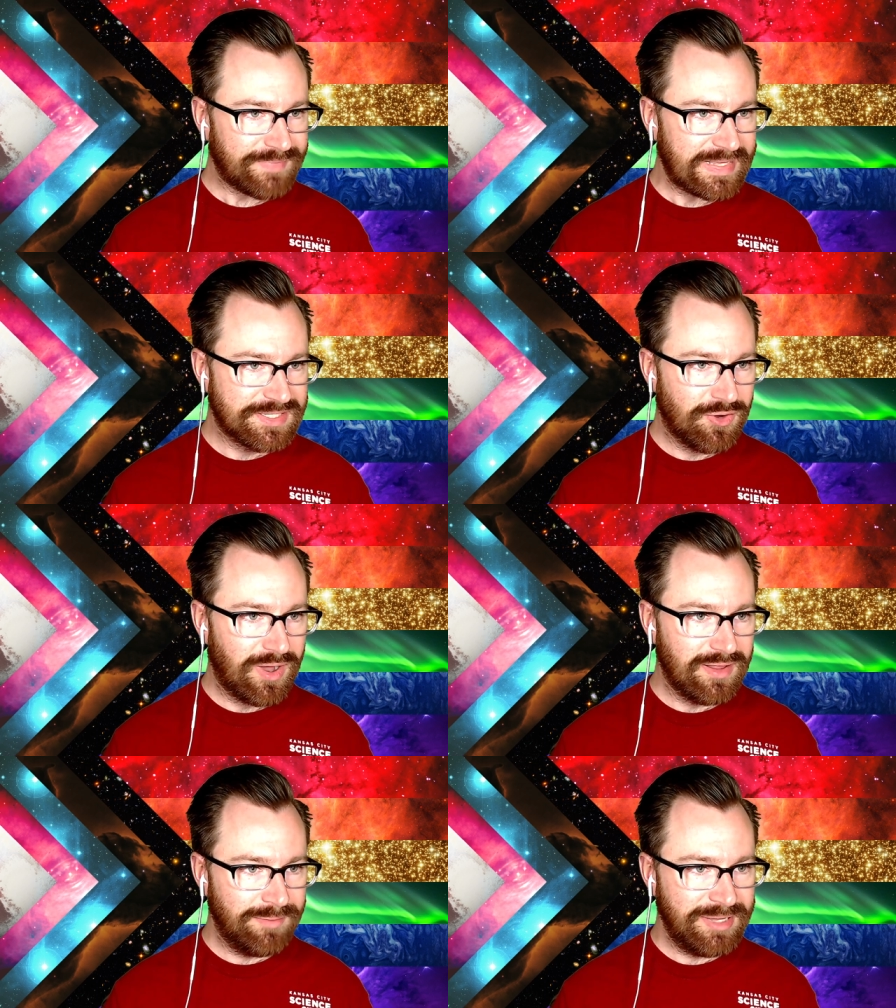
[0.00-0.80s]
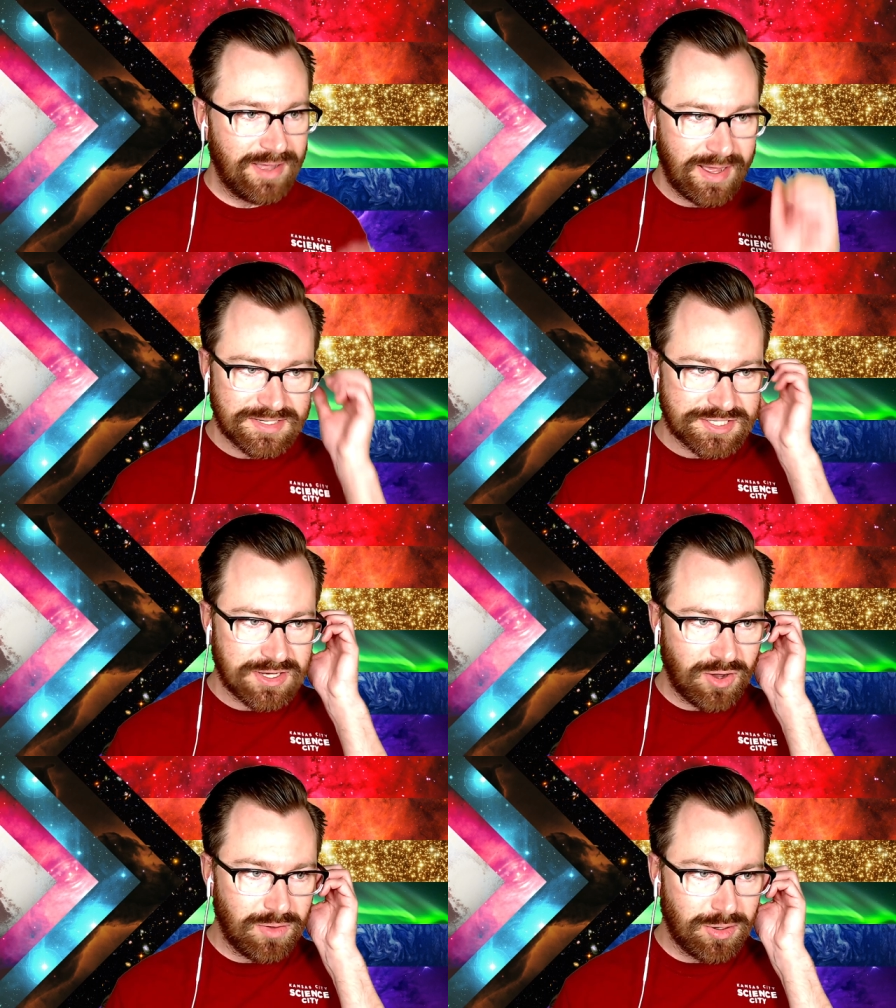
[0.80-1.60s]
so uh, let me uh, just
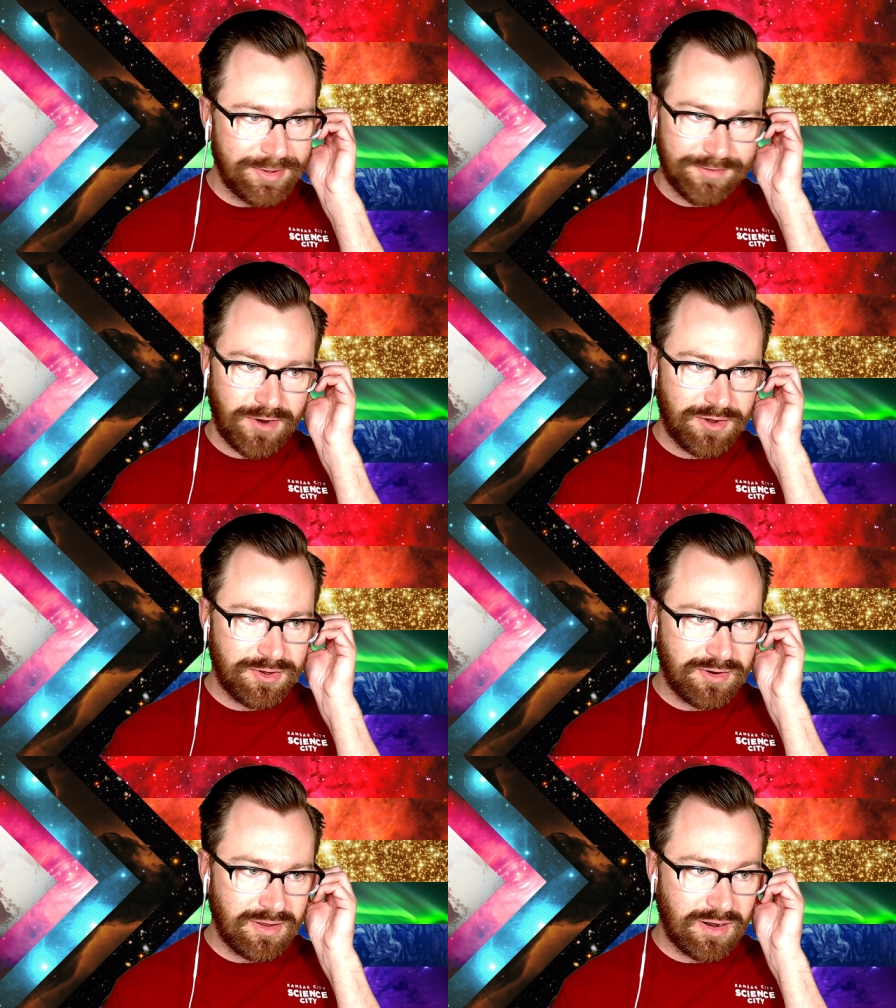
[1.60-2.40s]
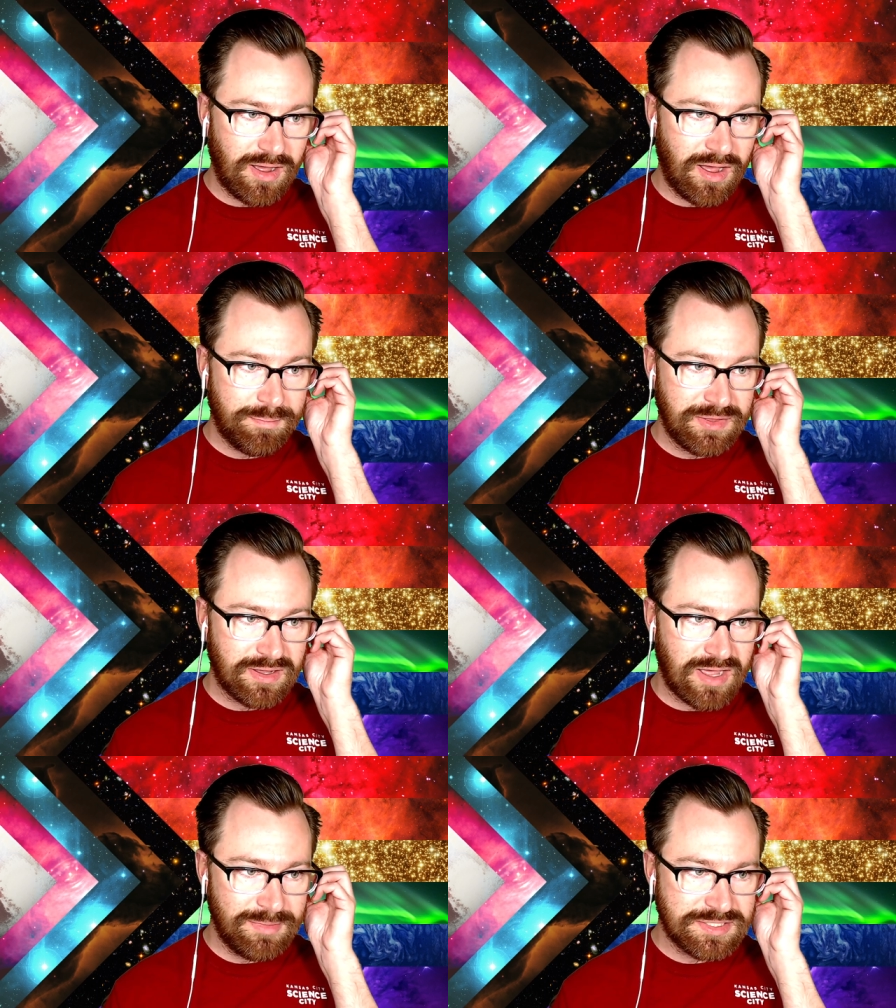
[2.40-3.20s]
go a little bit farther uh, up in the
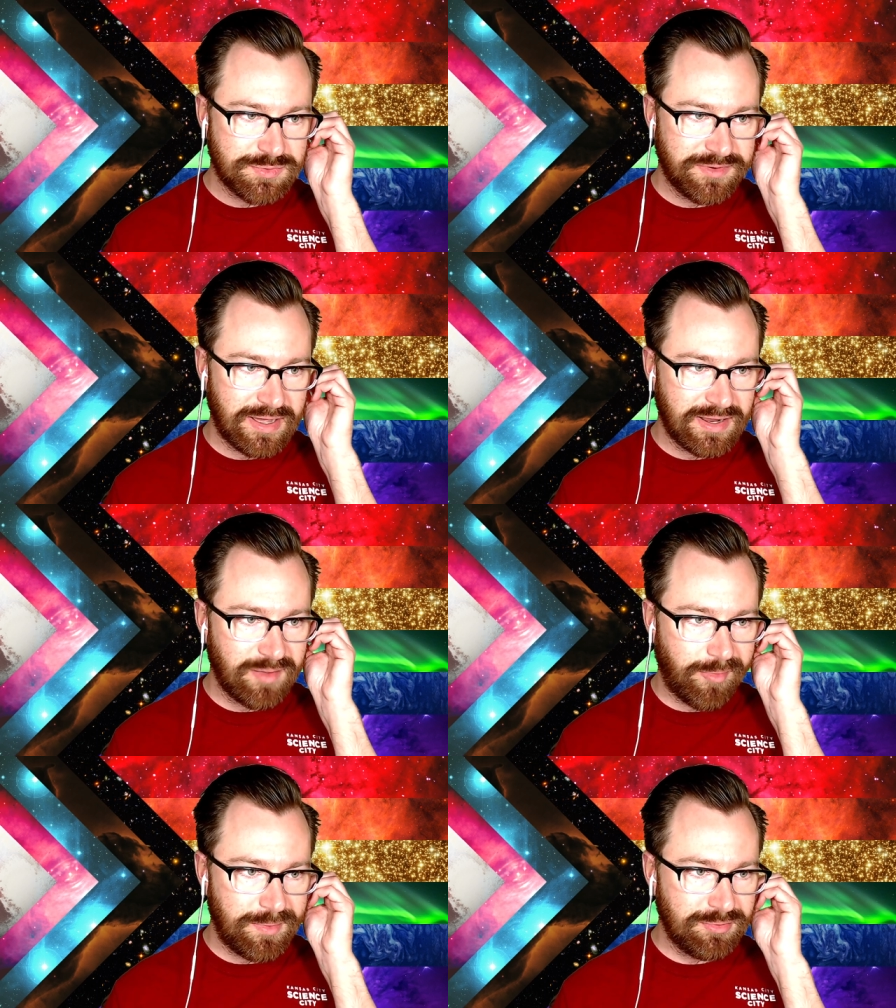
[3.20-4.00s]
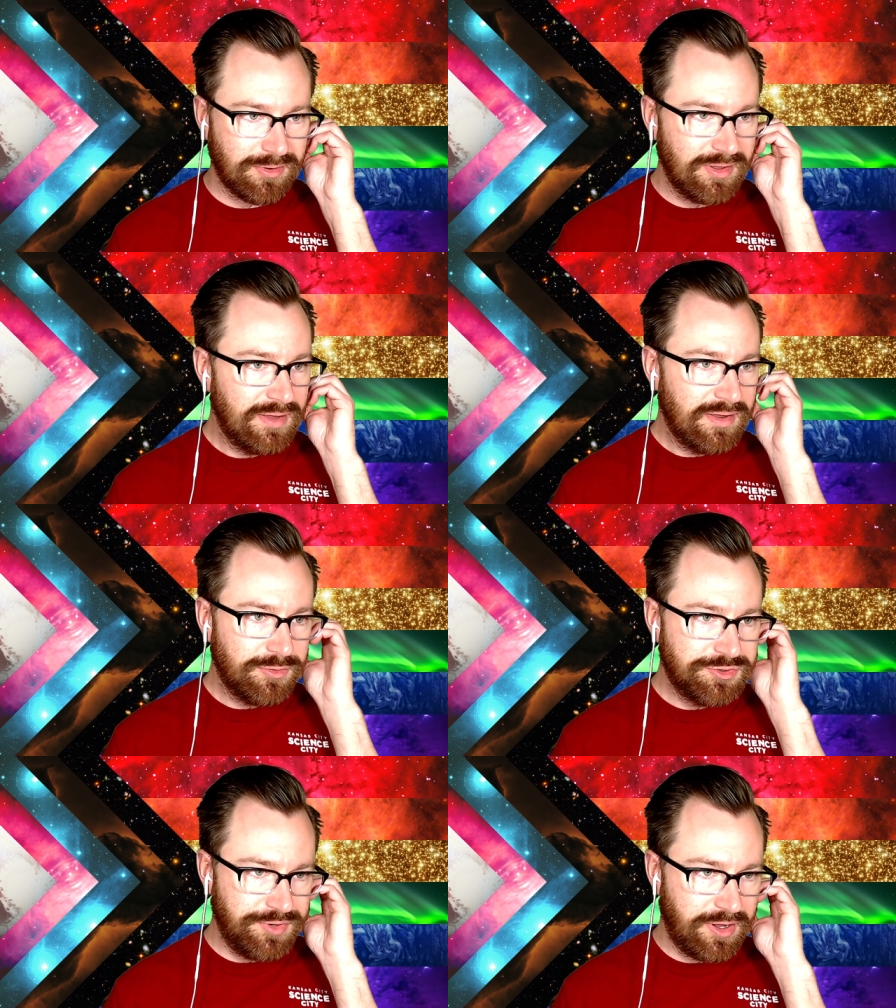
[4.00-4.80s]
comments. We've got a couple people
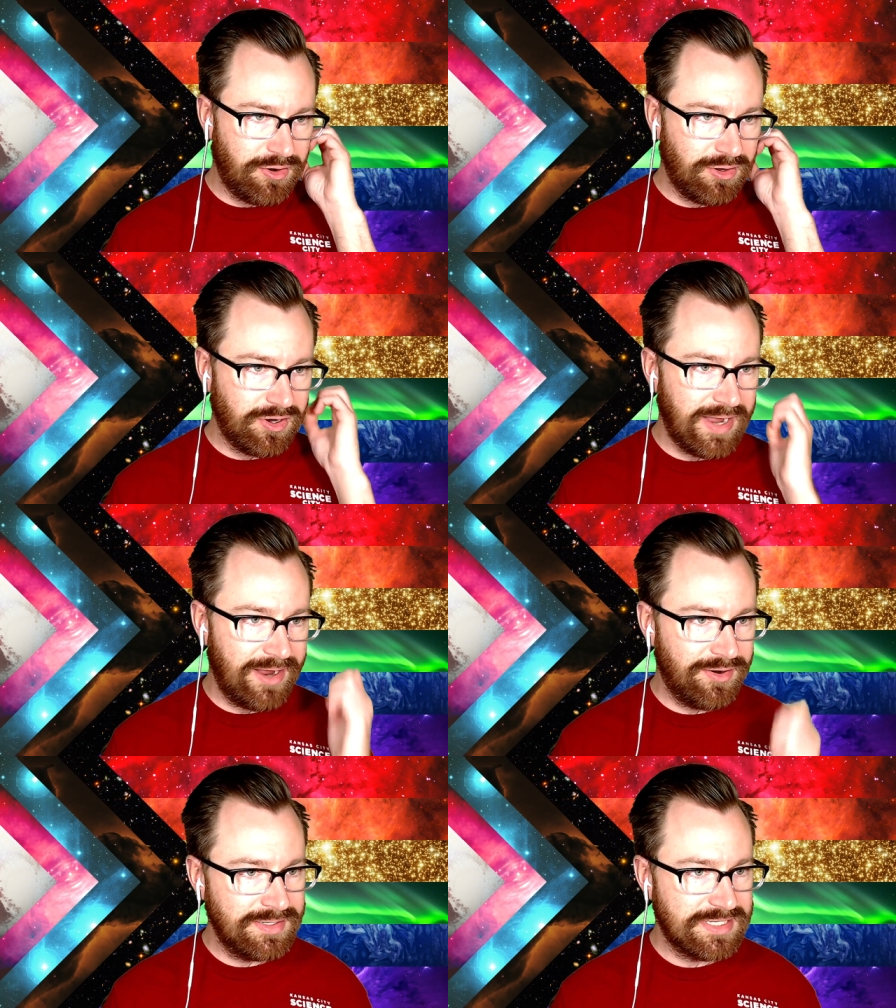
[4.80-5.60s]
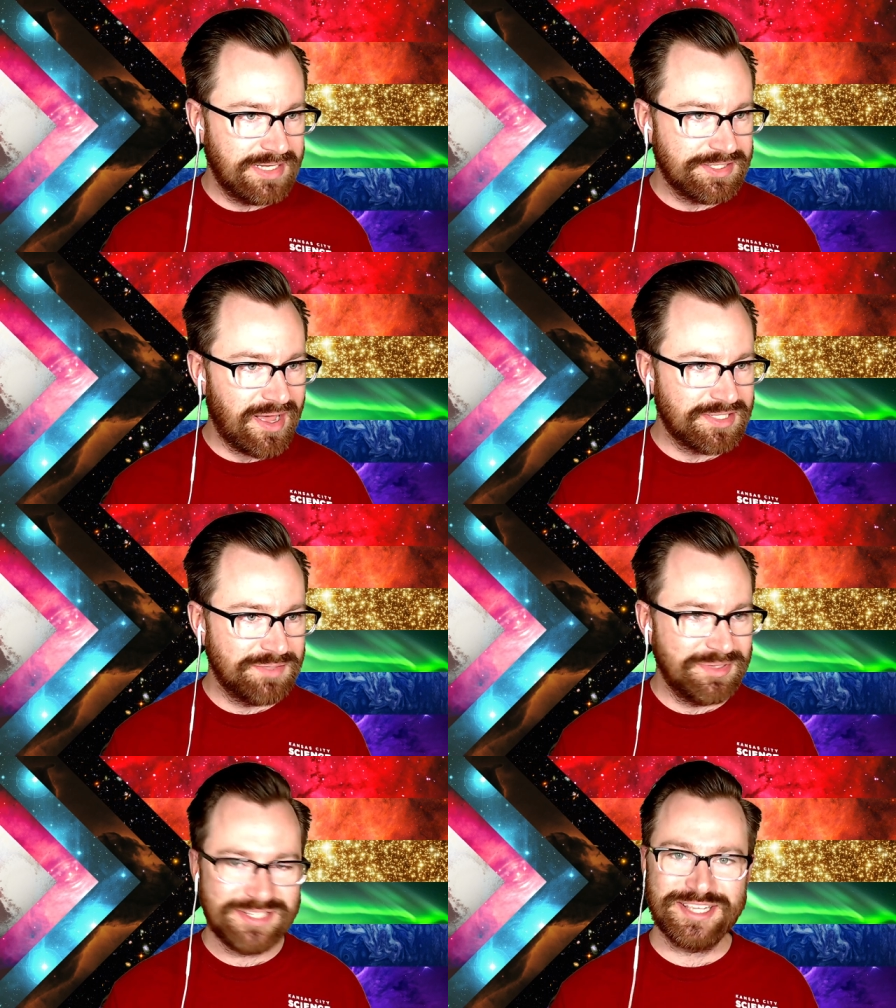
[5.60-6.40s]
who tuned in earlier. Aaron says,
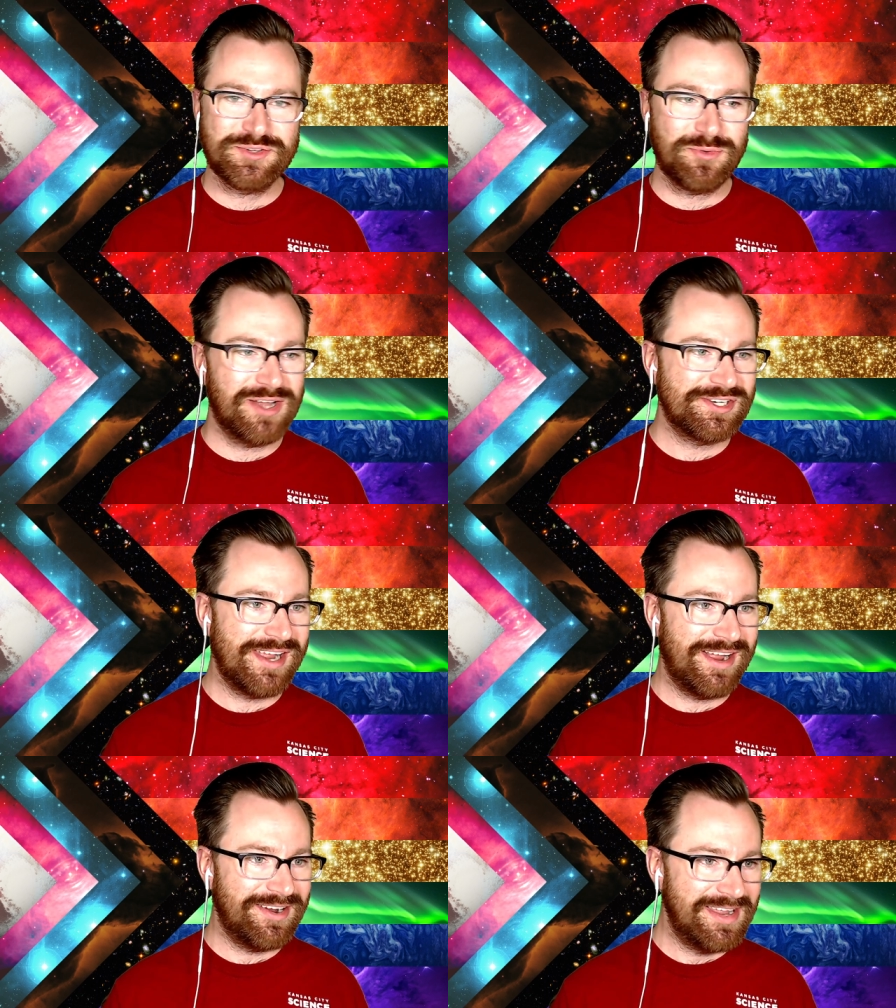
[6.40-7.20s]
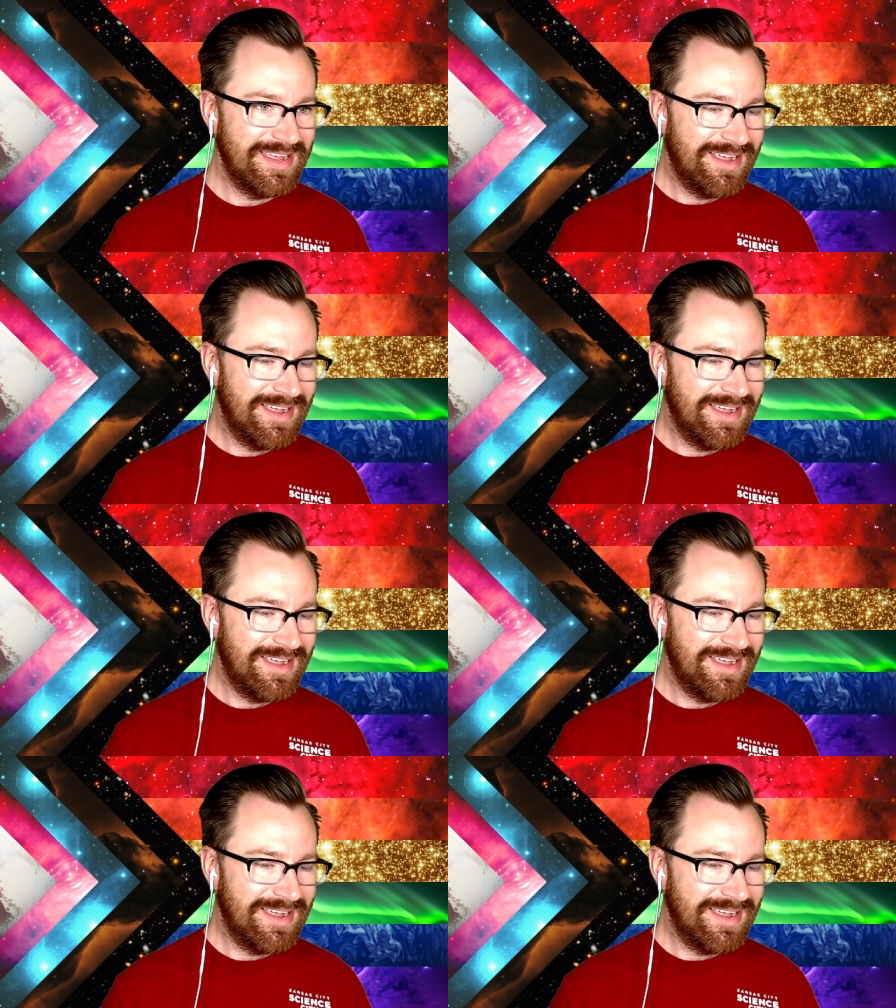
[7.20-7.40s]
Awesomeness. Thanks for watching, Aaron.